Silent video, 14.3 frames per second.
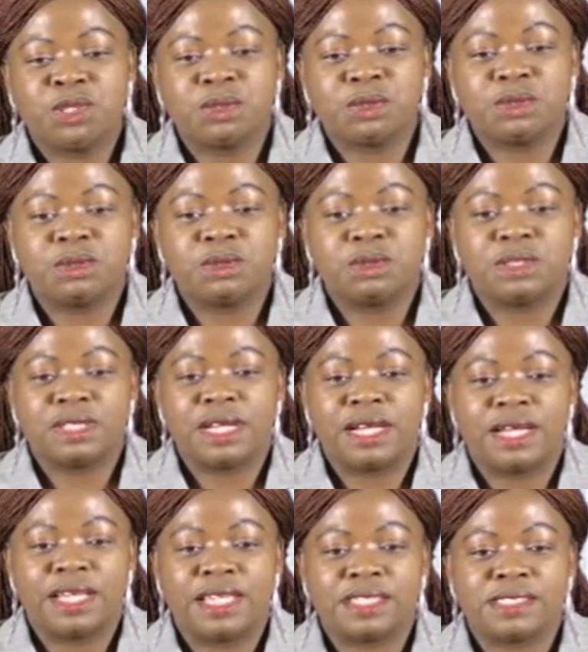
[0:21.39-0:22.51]
to
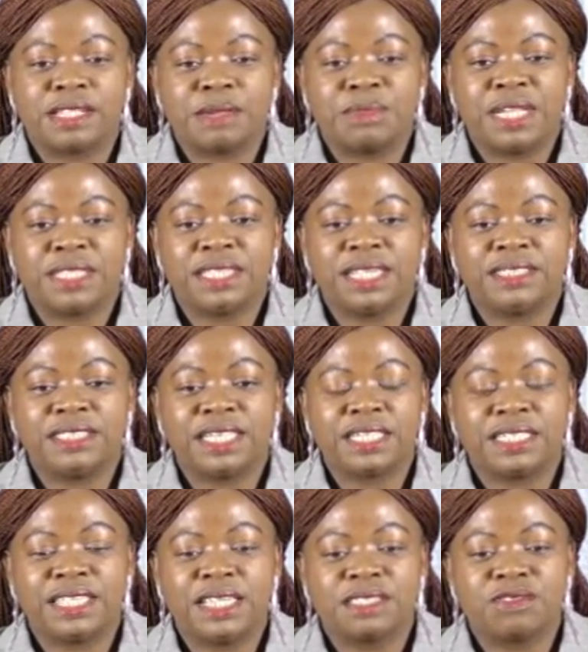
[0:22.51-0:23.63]
examination
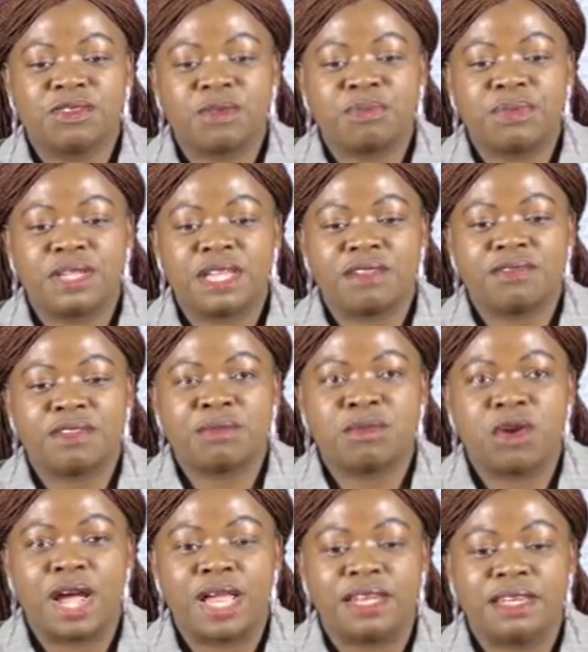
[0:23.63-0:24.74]
techniques for
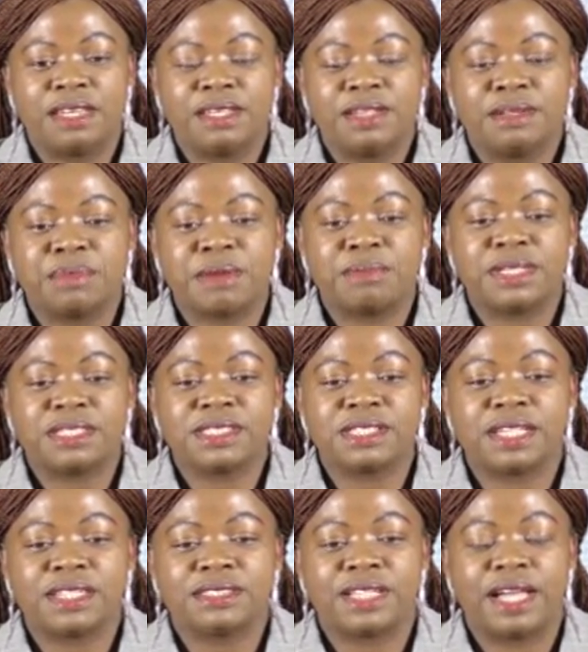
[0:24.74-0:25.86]
PFM1, public
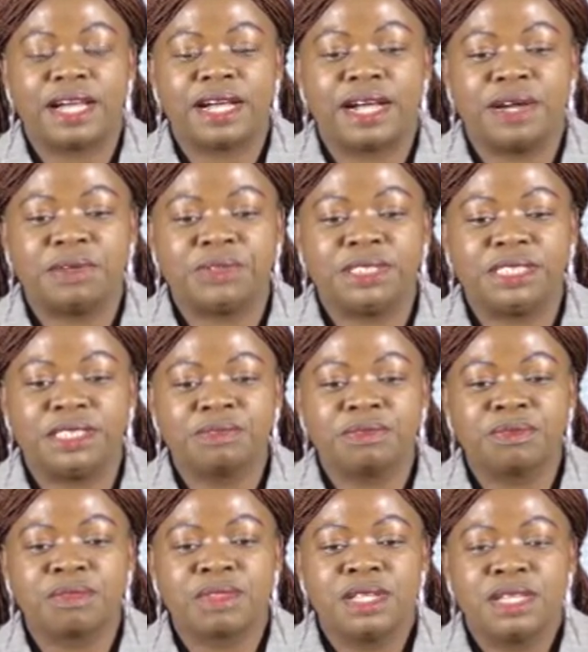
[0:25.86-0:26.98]
sector
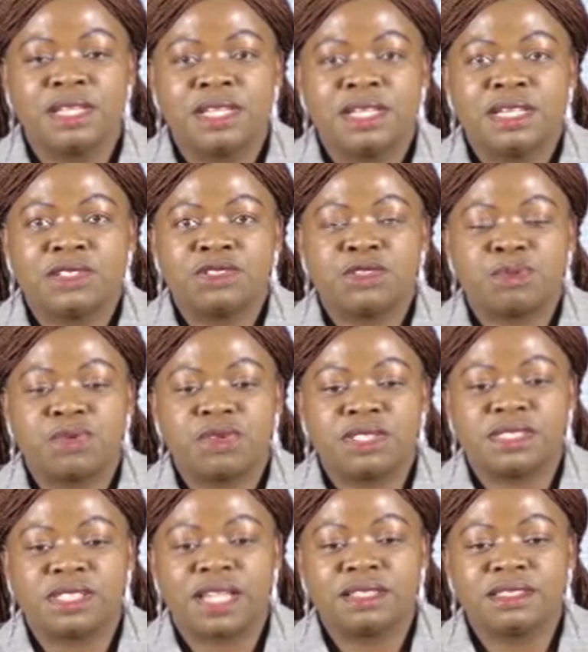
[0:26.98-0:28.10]
accounting. To
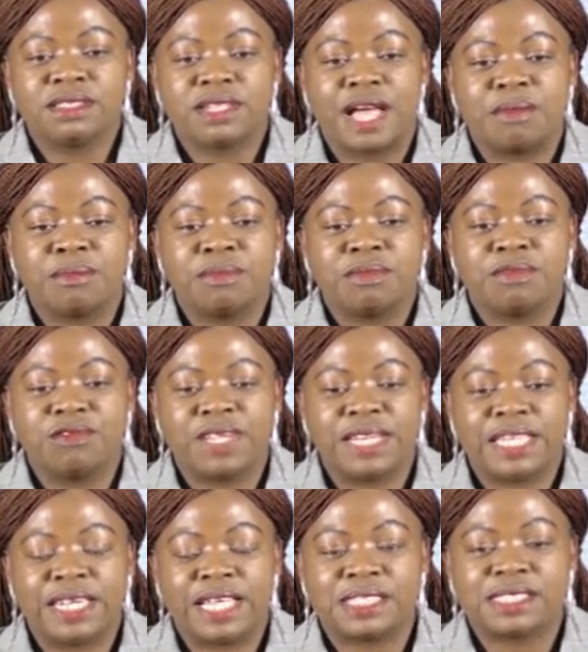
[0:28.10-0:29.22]
present, I'm
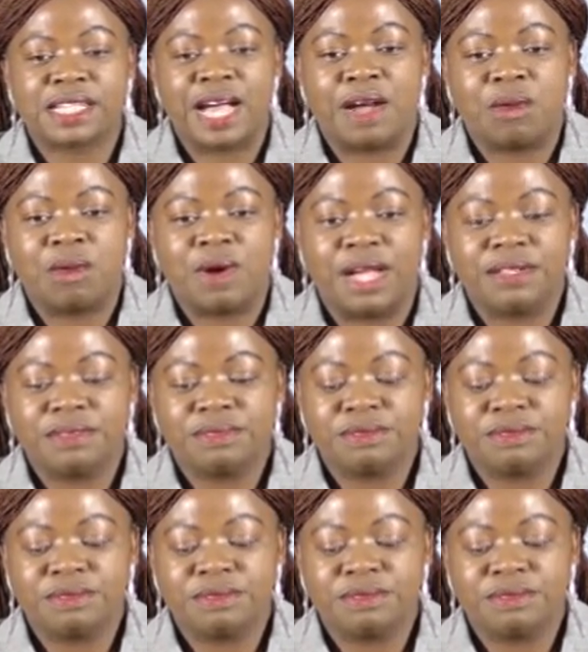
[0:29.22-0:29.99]
Velena Skangwa.